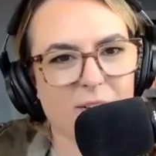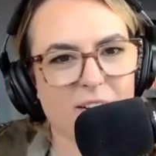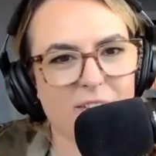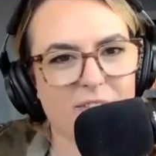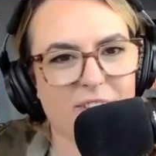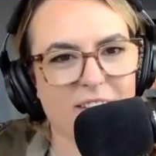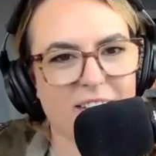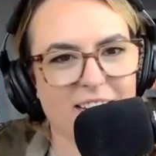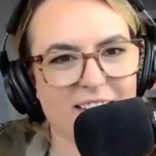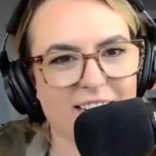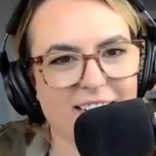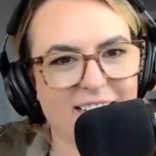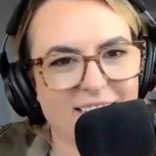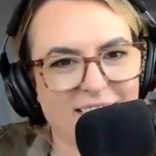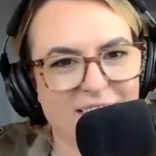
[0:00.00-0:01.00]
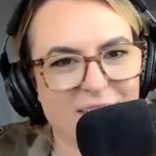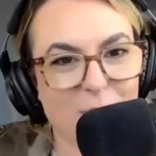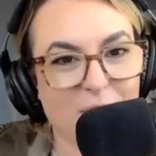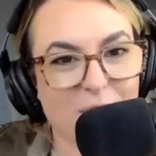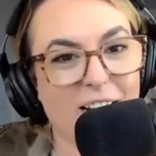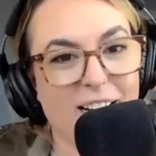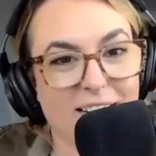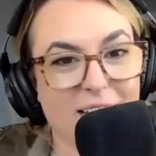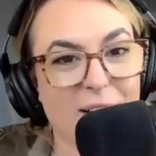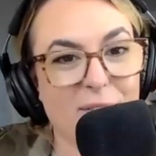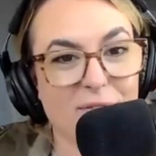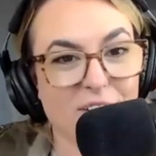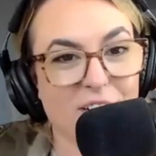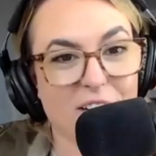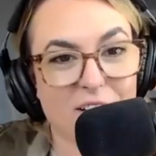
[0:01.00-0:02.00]
what a fitting brand
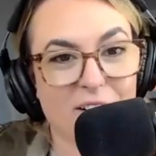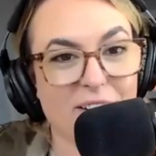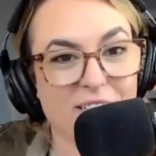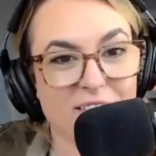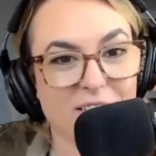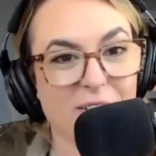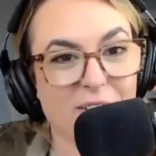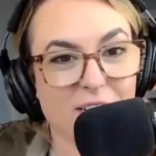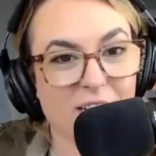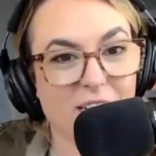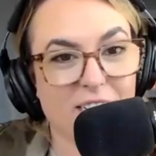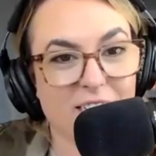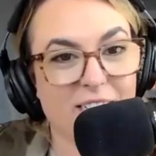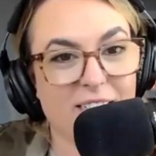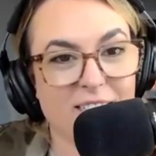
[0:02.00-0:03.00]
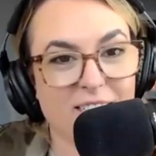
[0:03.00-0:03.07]
name for you. It's so good.